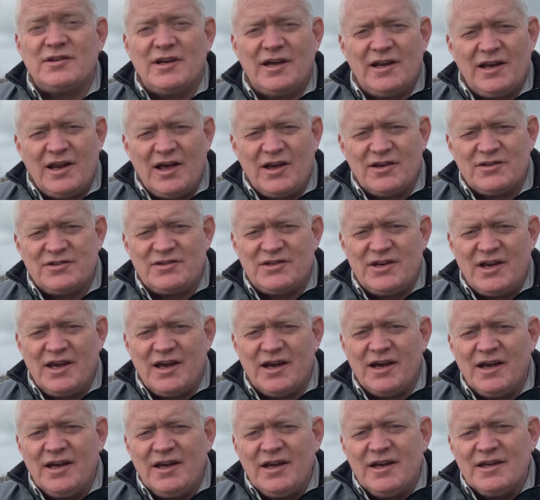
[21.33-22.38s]
her last
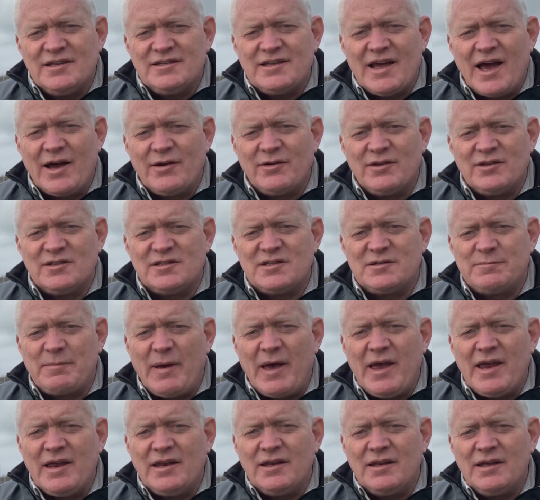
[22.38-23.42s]
year down in
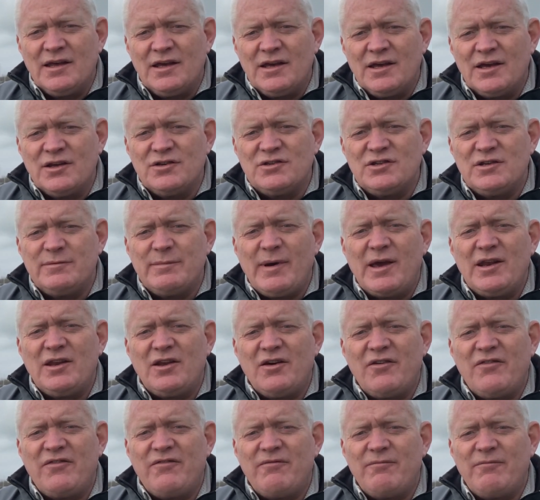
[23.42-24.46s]
Spain, and she made
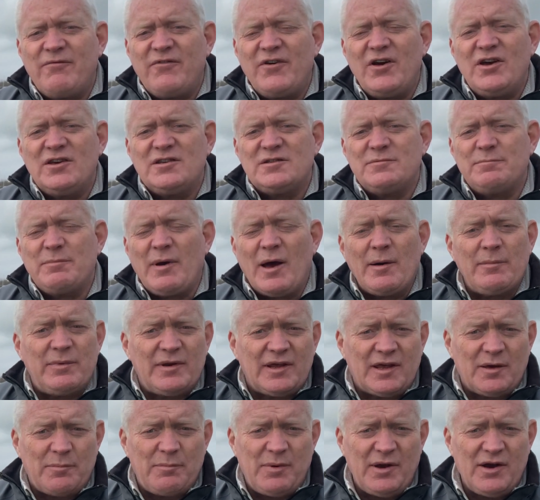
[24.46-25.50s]
her first
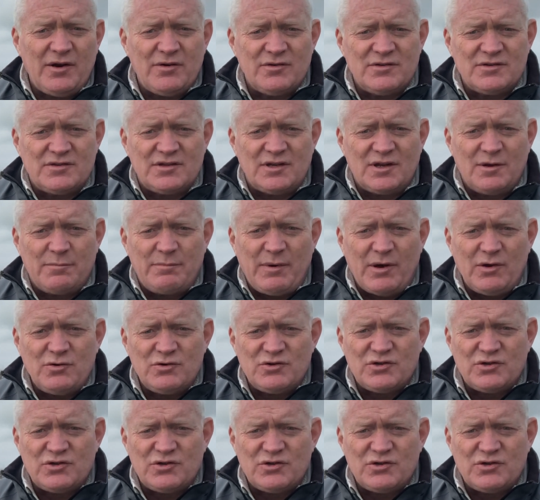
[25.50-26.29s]
public appearance at a boat